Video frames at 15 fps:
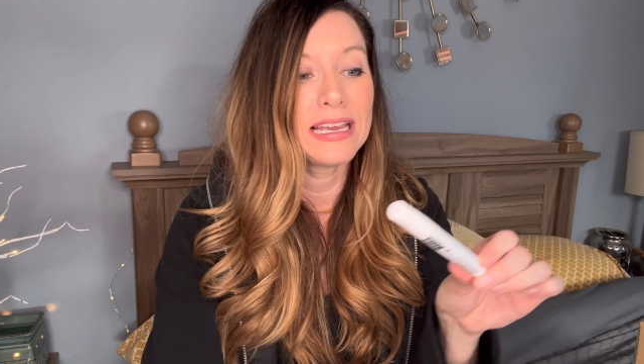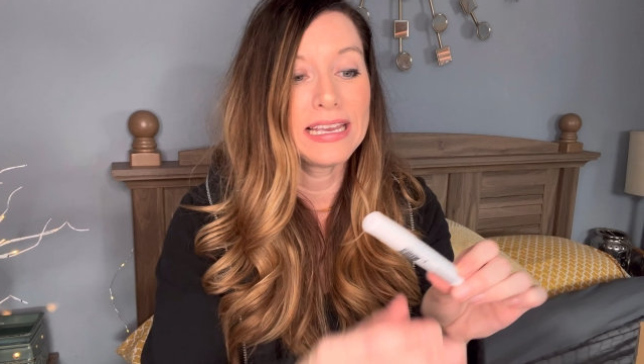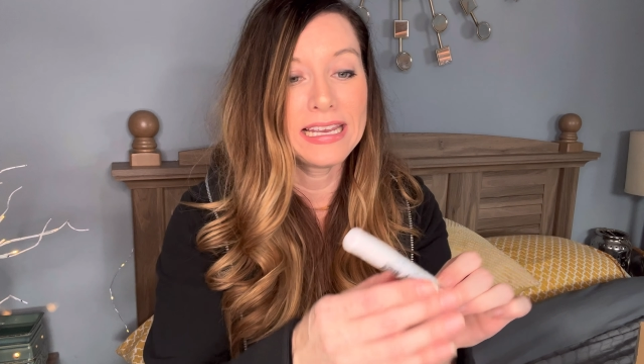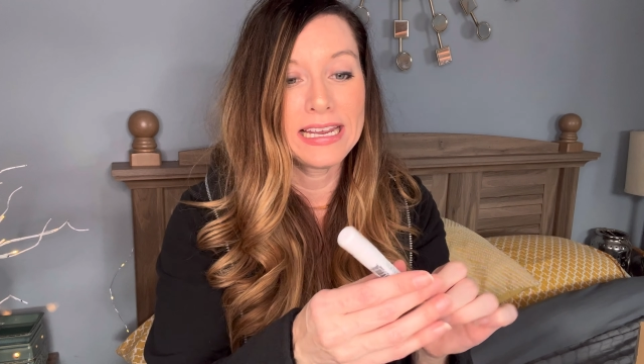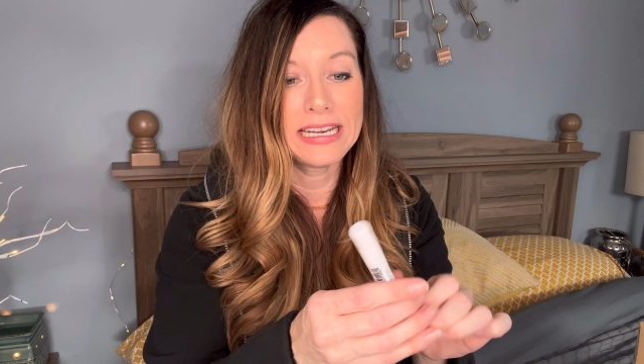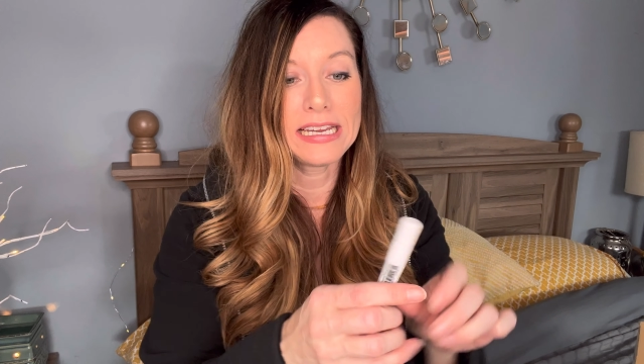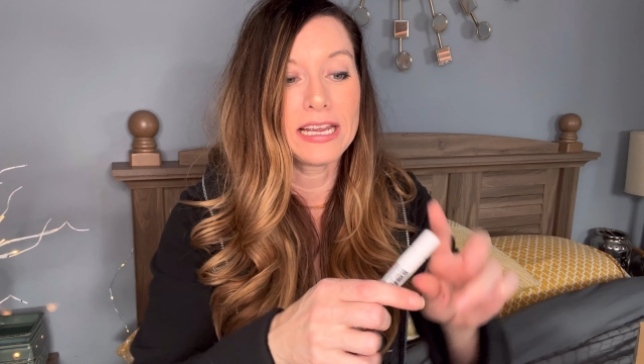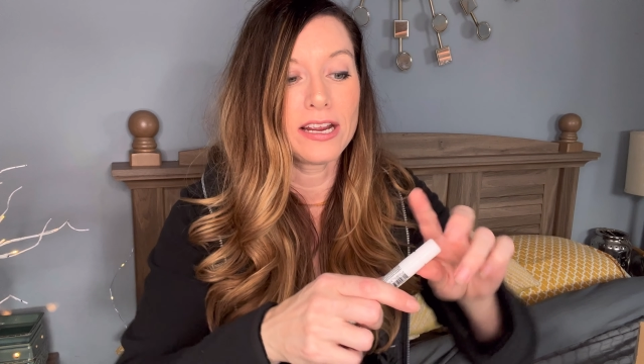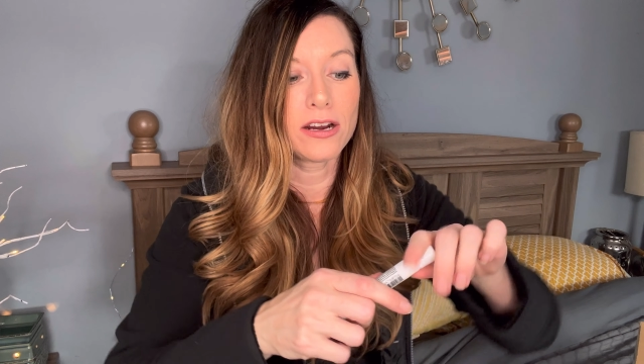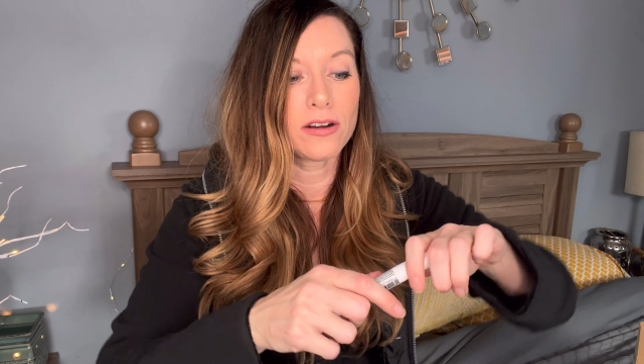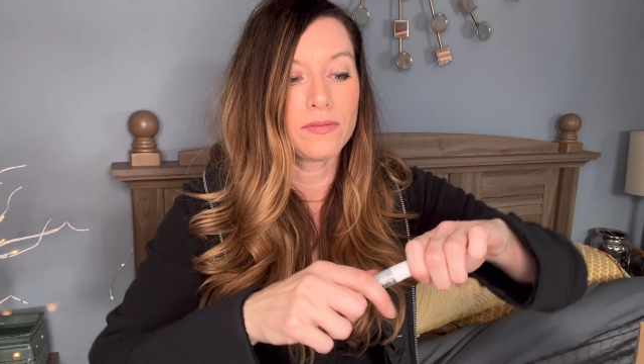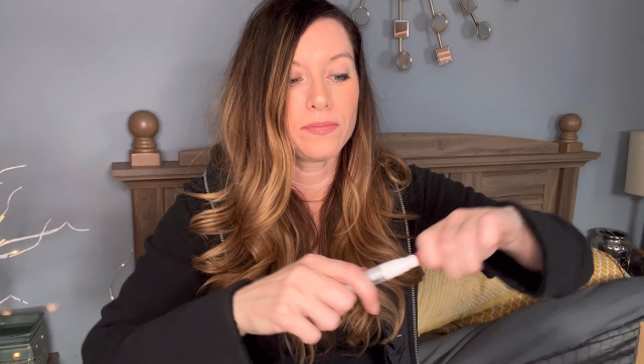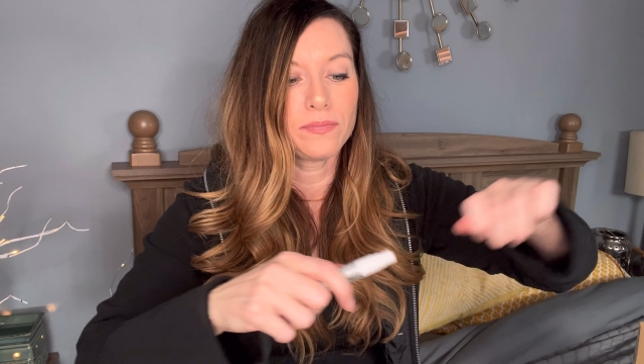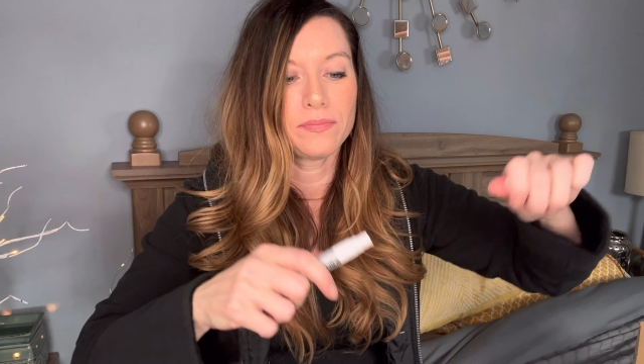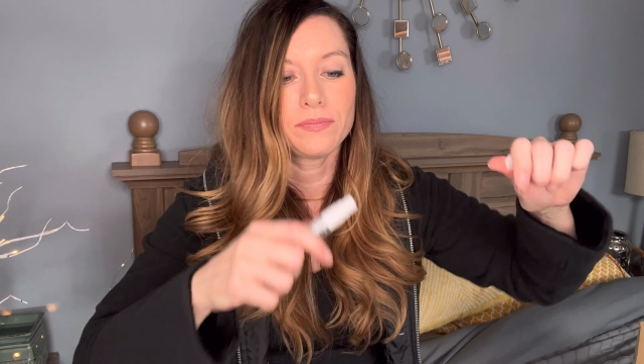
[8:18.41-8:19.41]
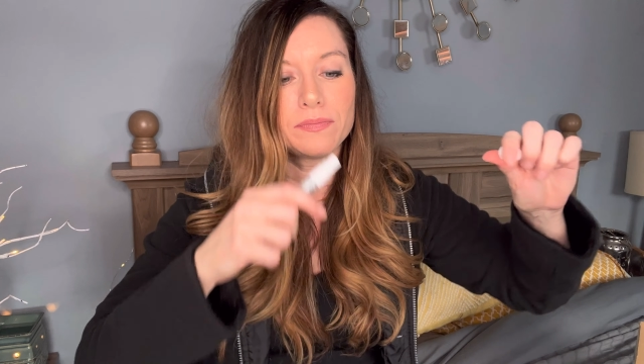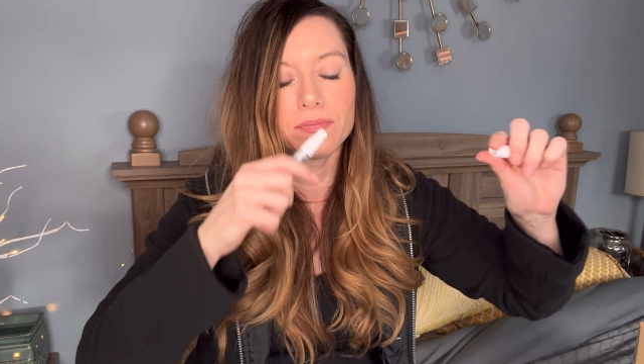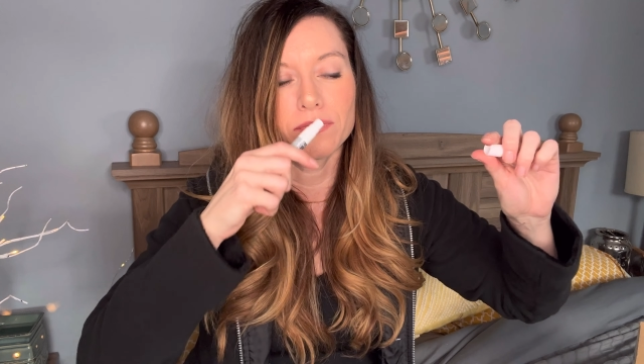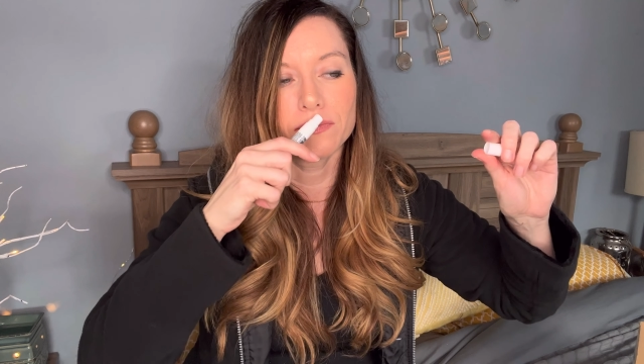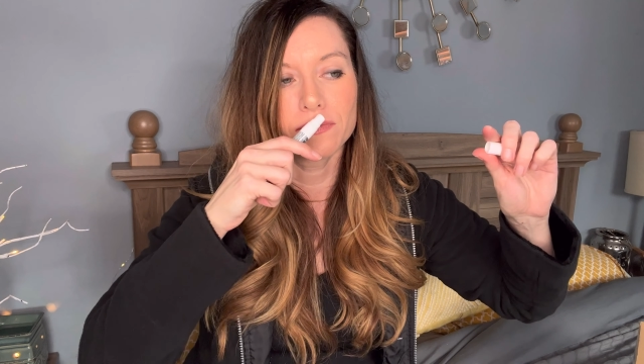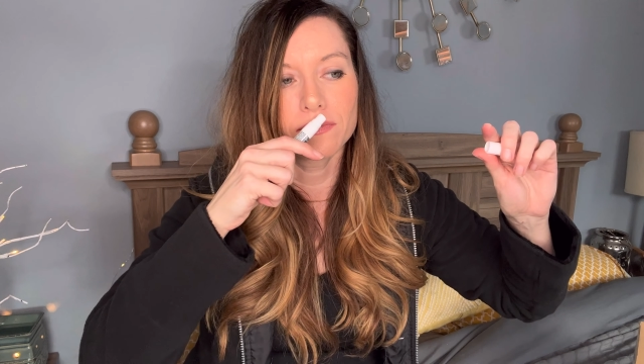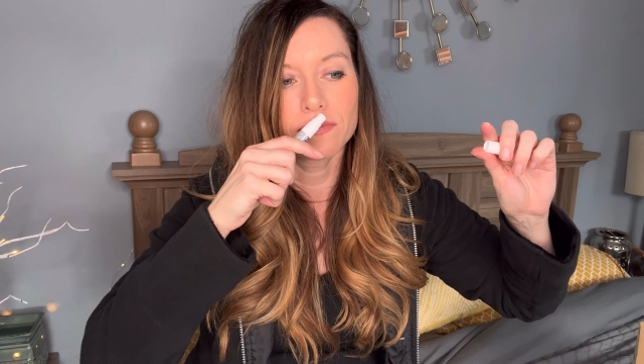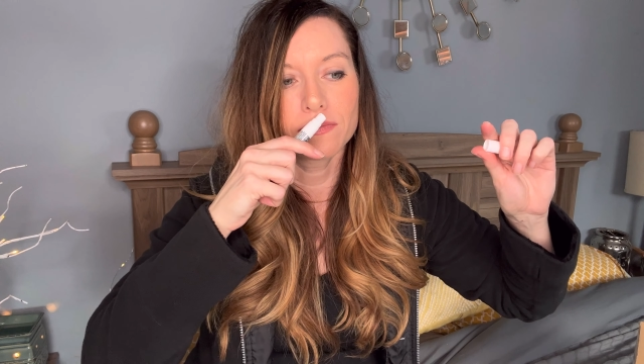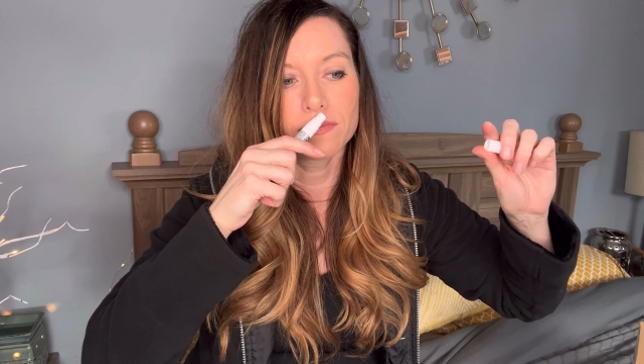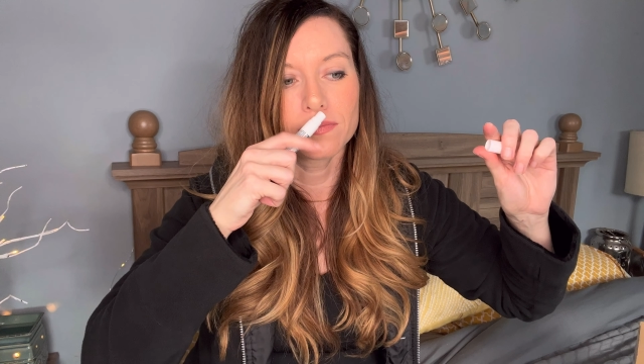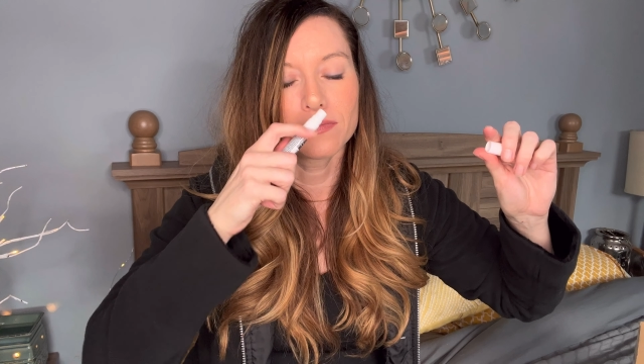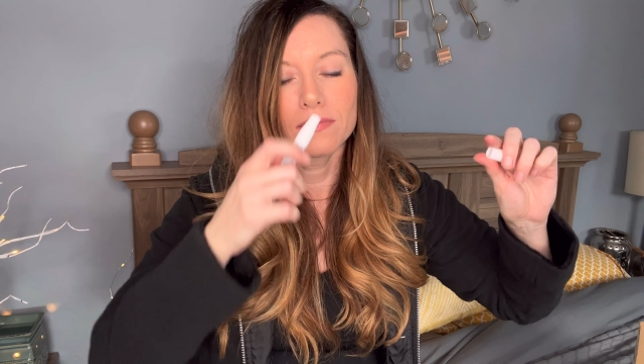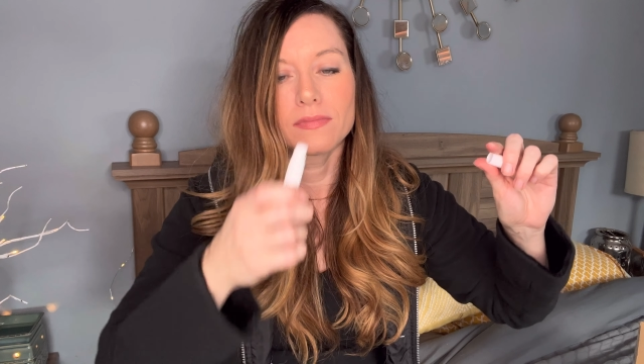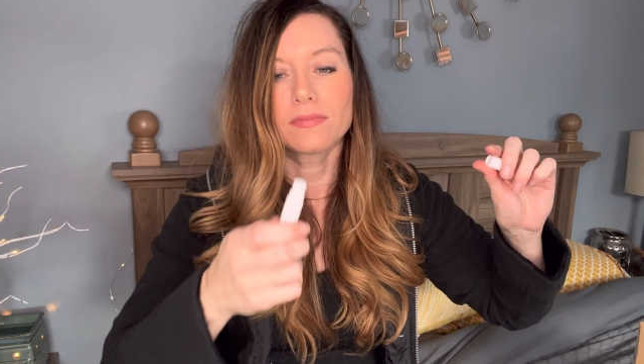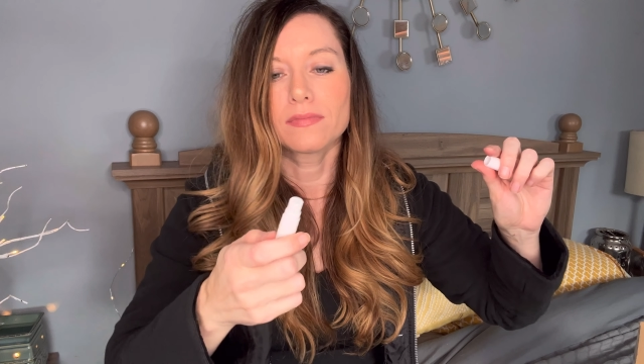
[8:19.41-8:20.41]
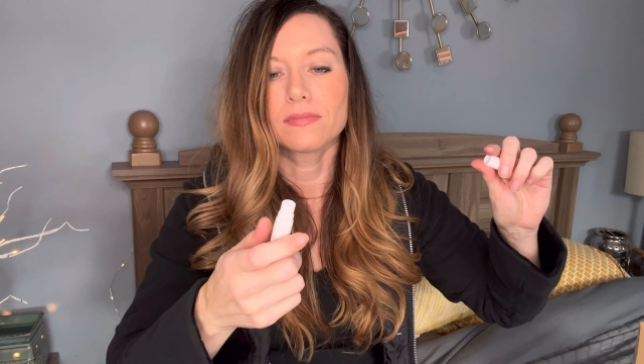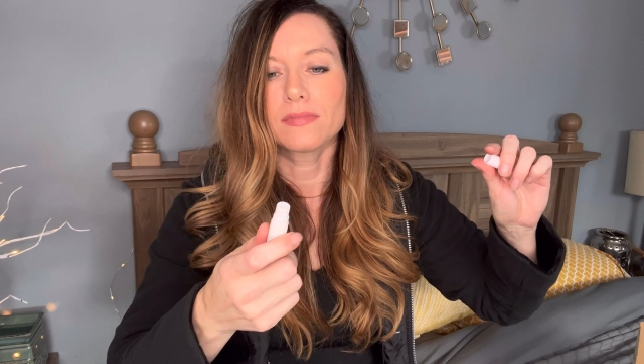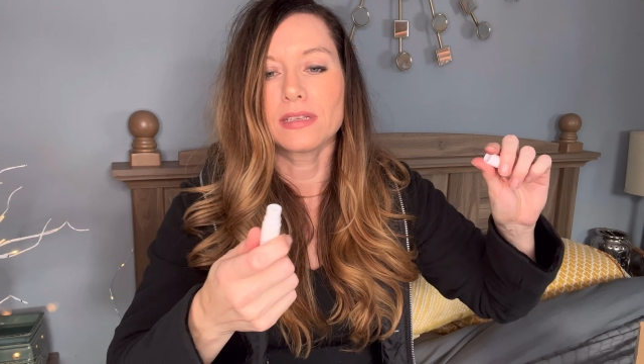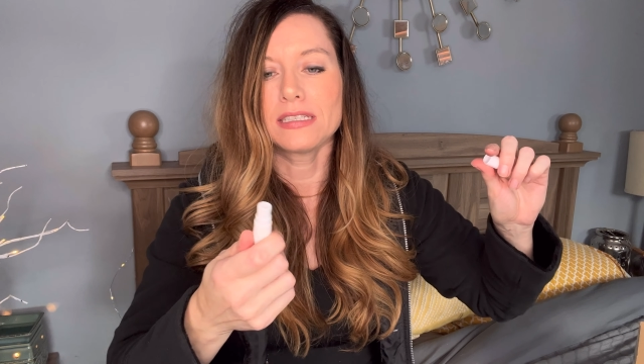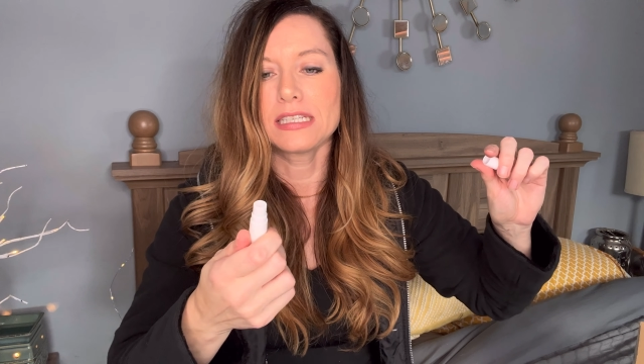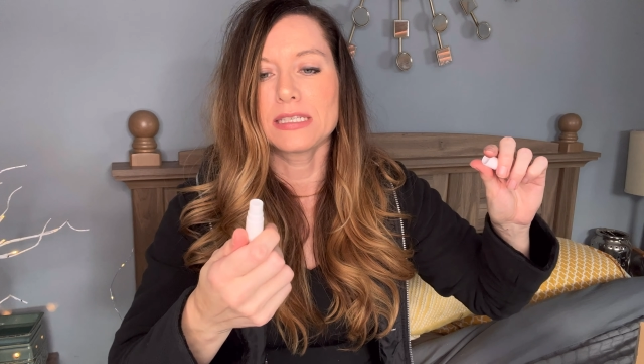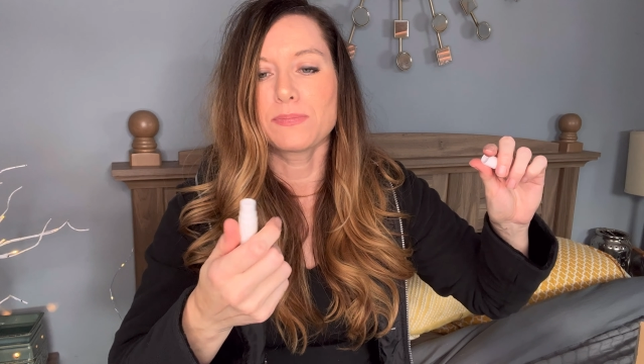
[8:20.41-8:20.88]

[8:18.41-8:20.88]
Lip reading: in here. Let's